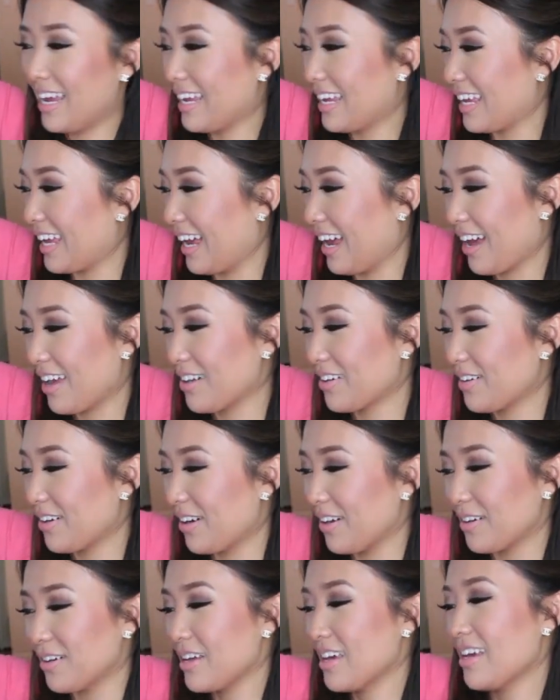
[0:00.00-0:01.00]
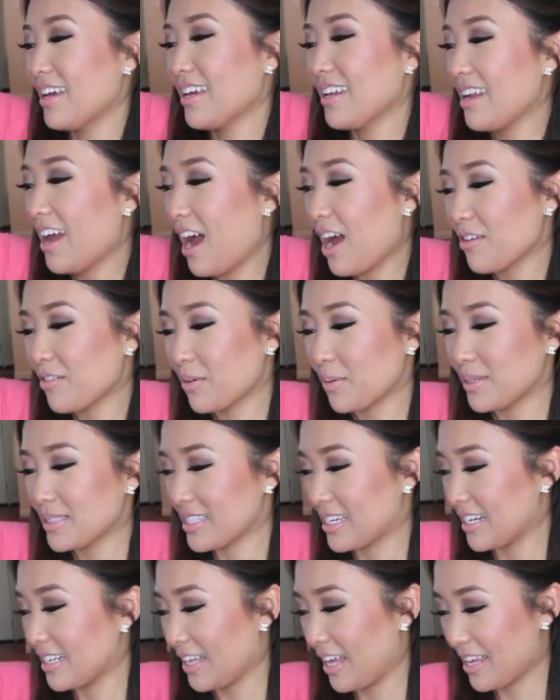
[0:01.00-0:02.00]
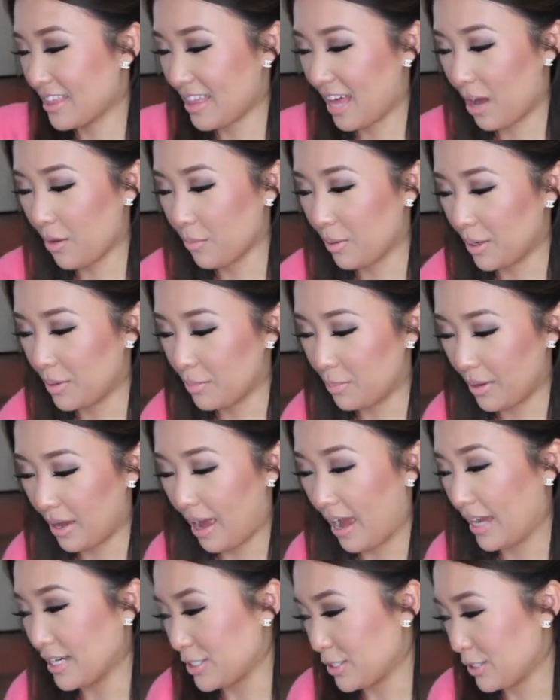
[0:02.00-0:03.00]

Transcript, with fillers: like it. I don't know. Not everyone's gonna like that one, but I